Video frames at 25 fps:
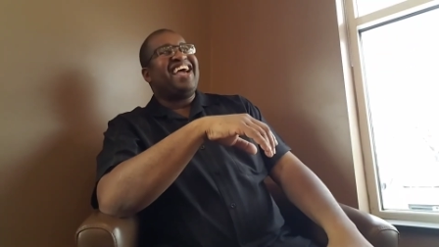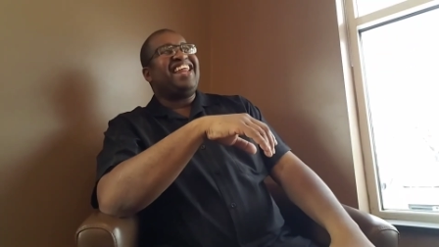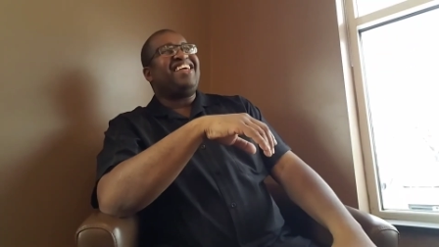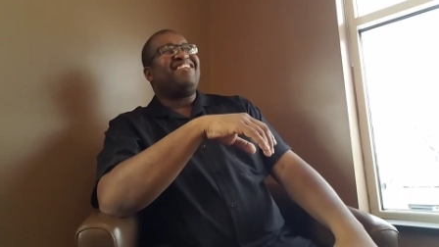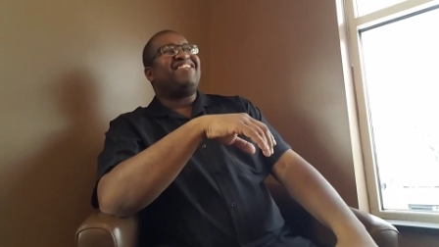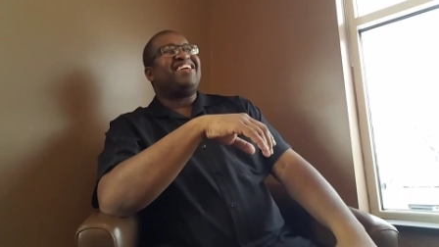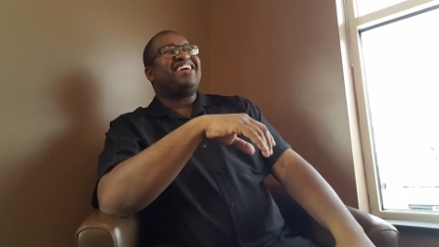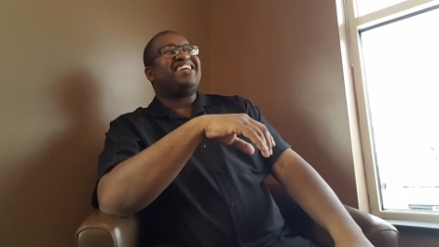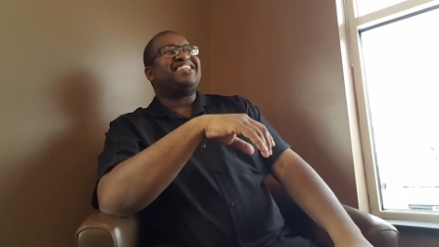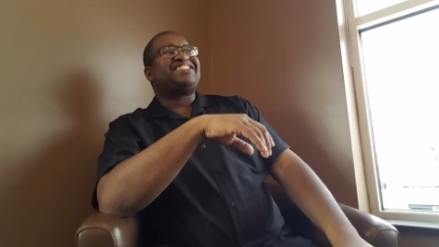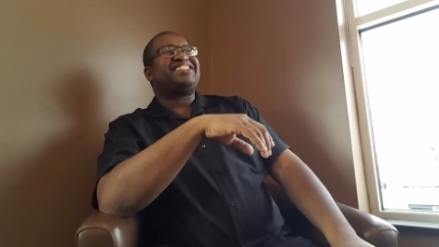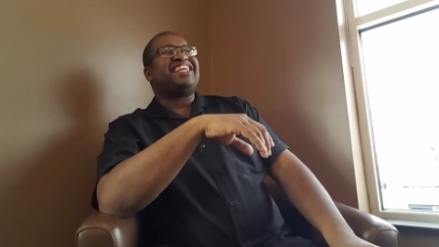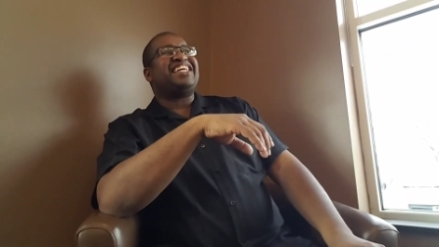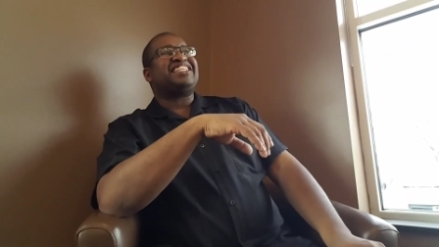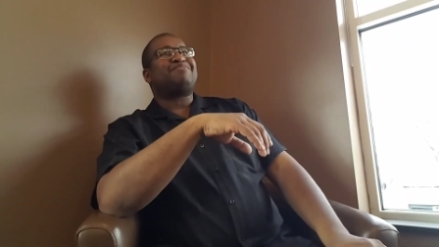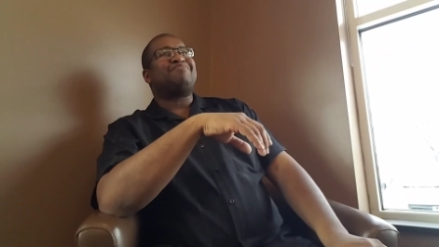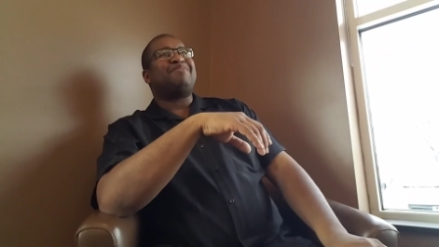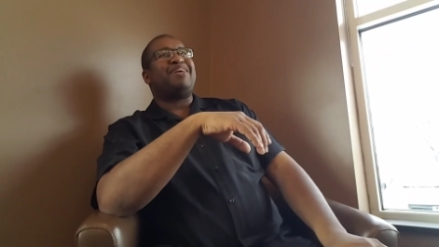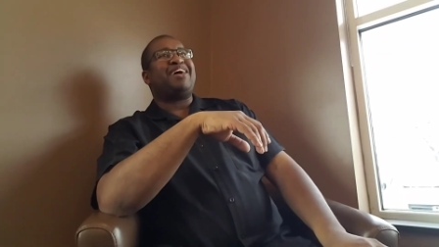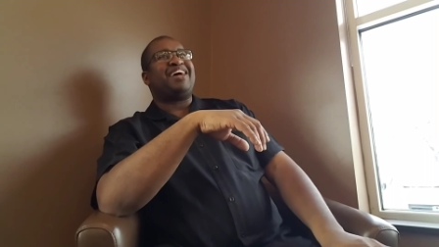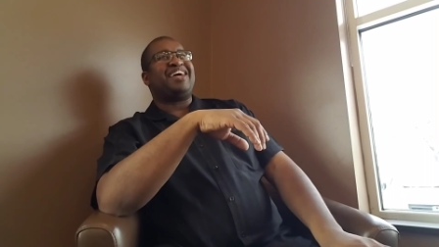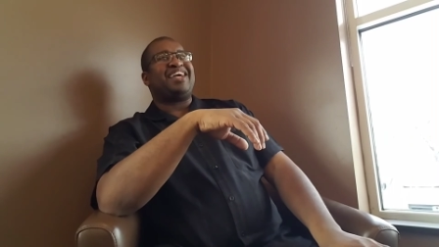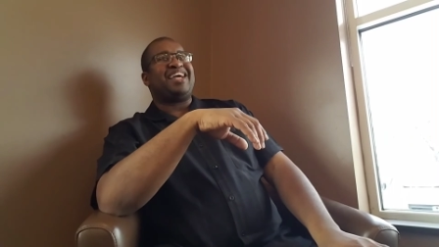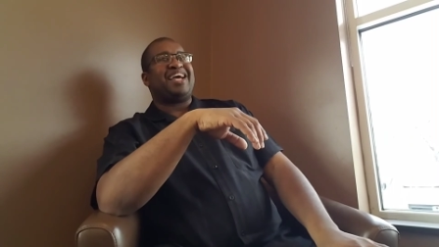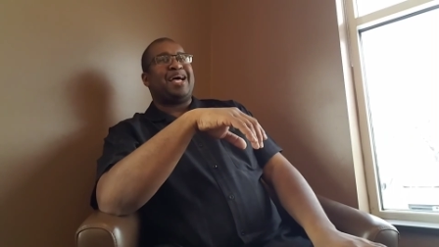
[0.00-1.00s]
Anyways, that's
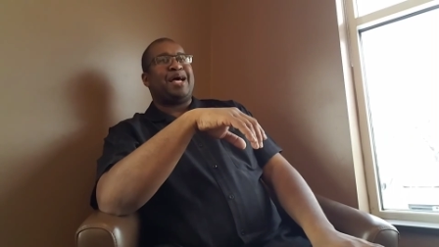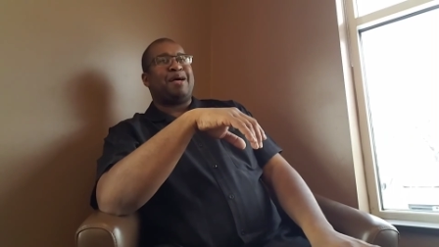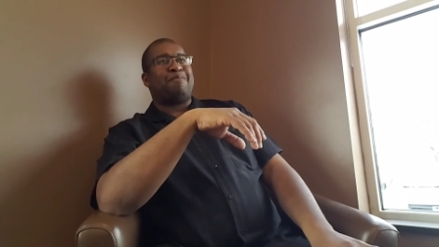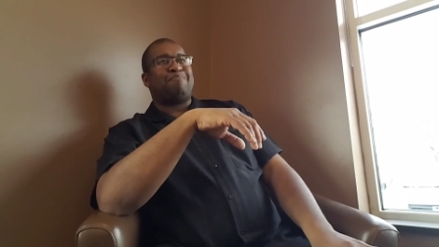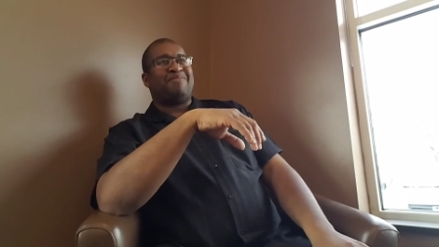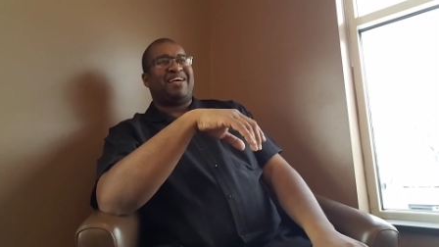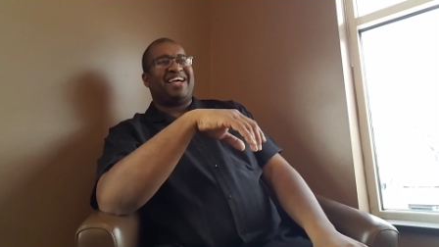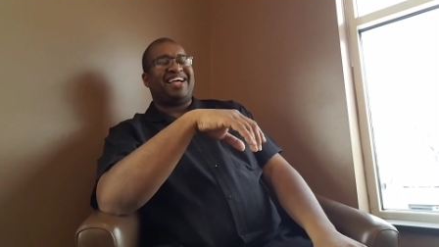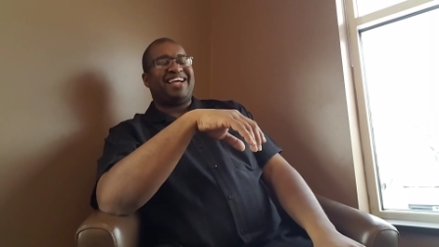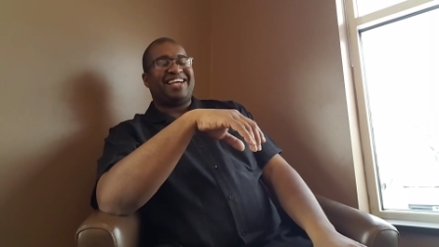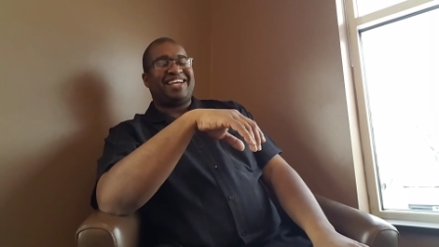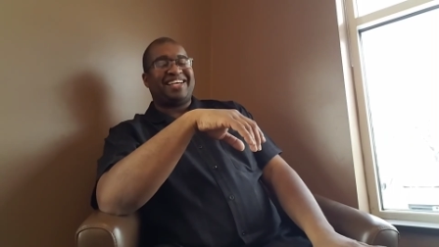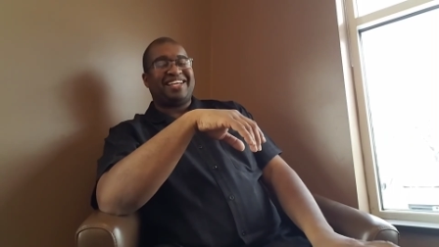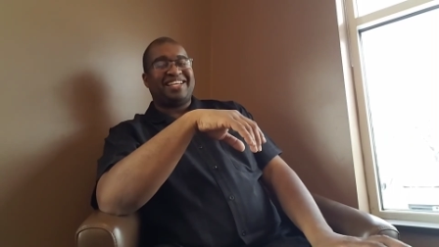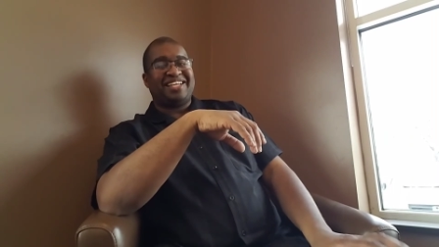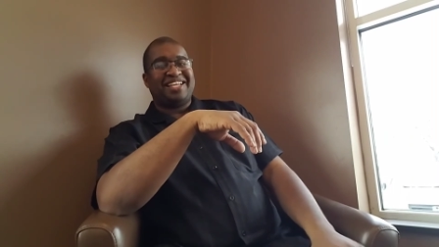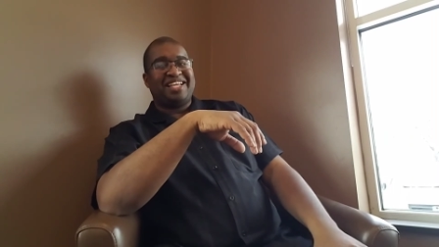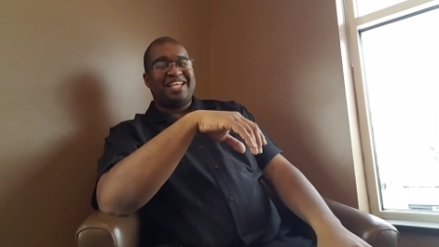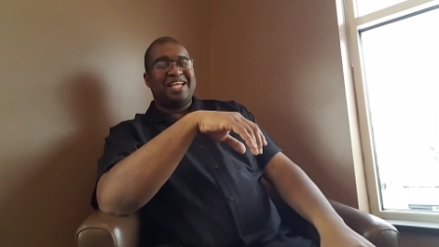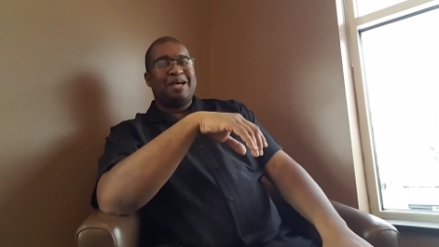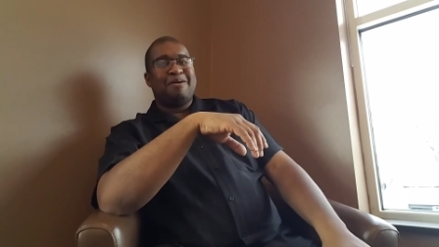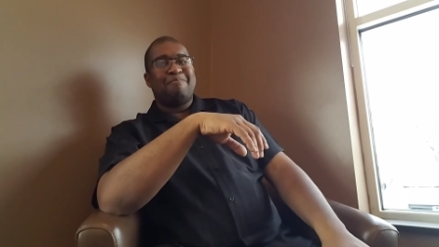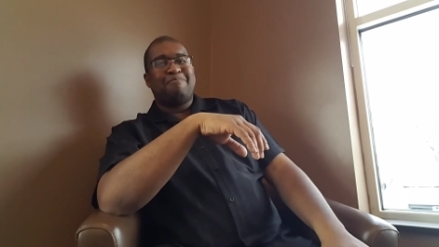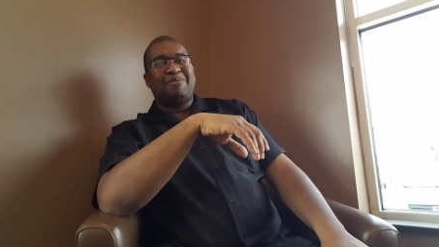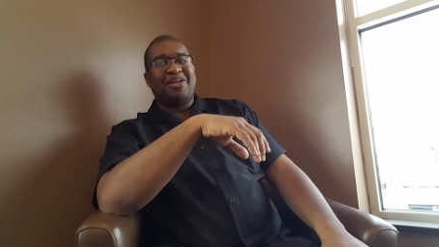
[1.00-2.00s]
my um,
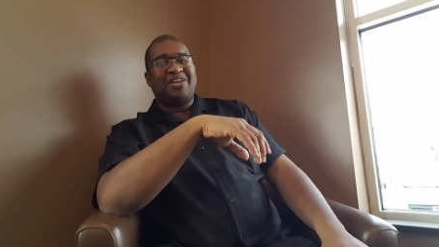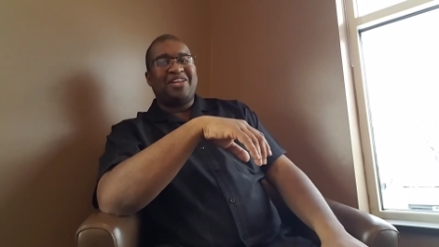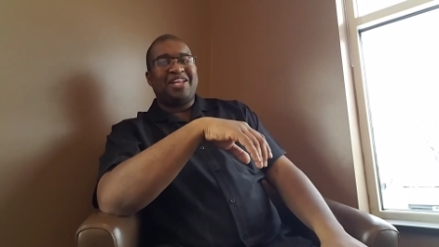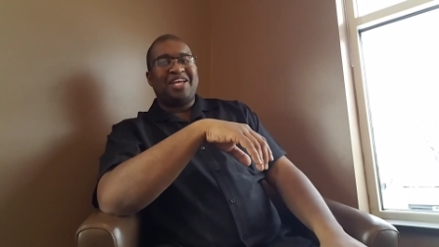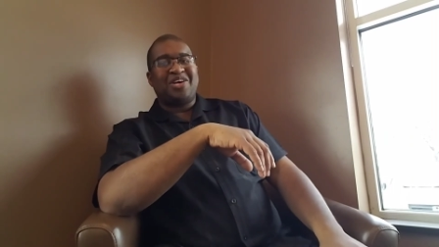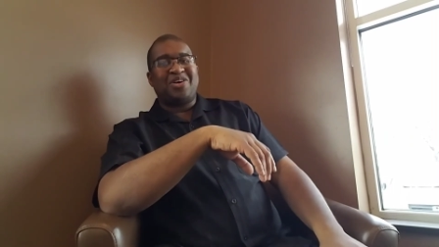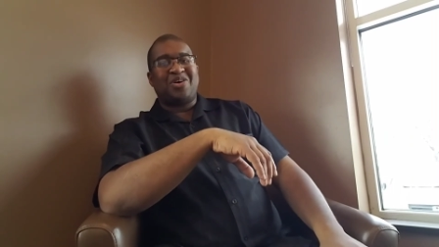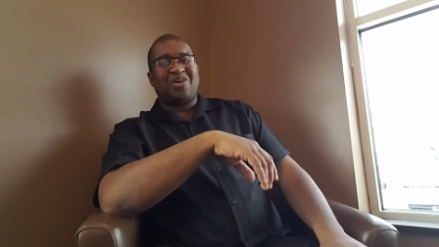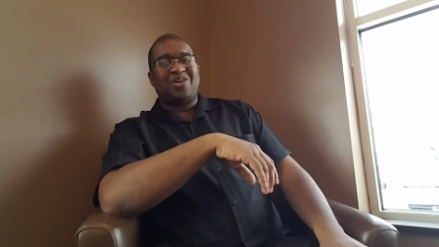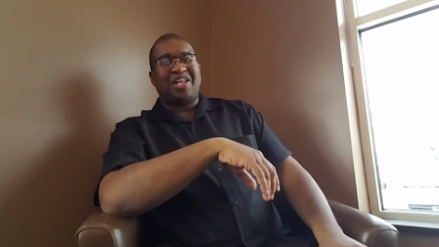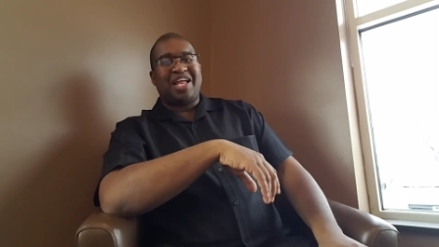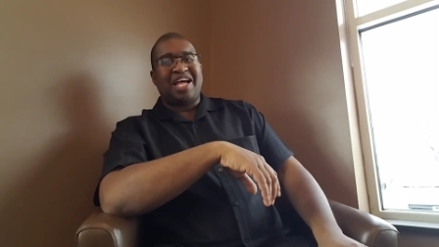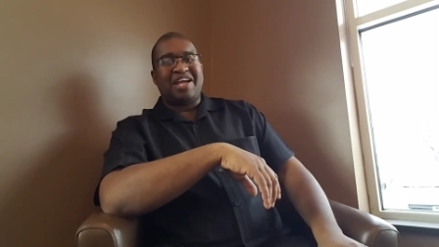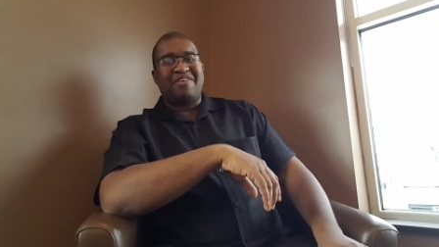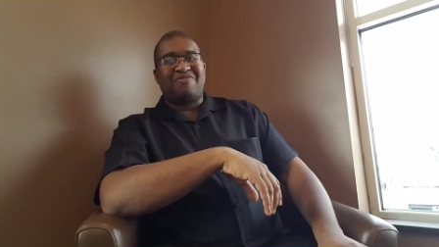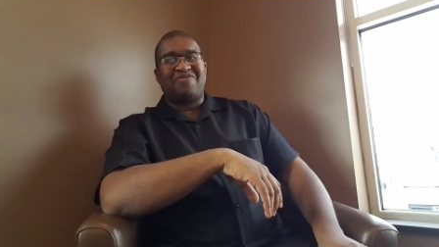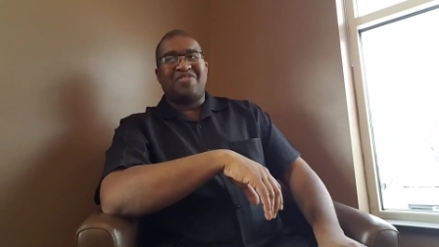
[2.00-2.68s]
political life